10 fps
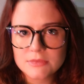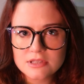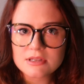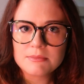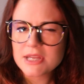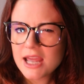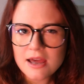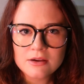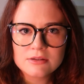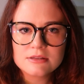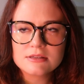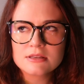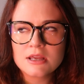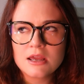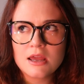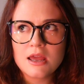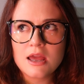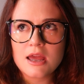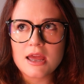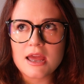something else,
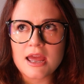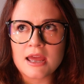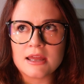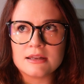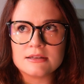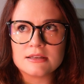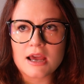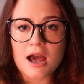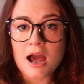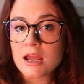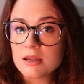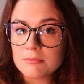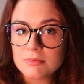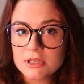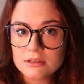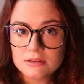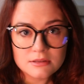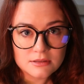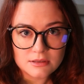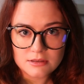and I'm
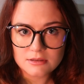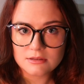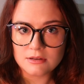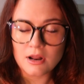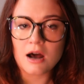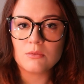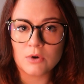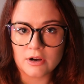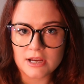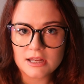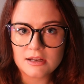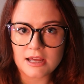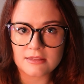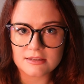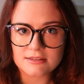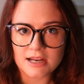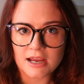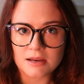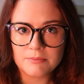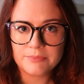not worried at this
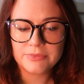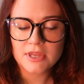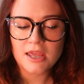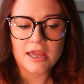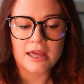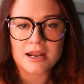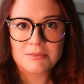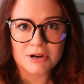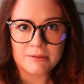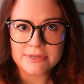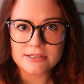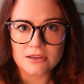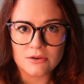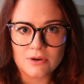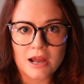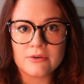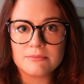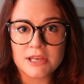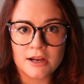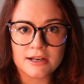time, and I promise you I
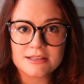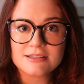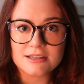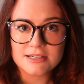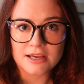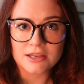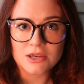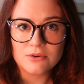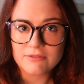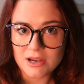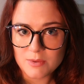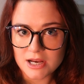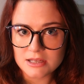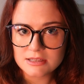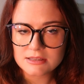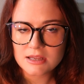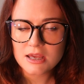would be honest and tell you if I was.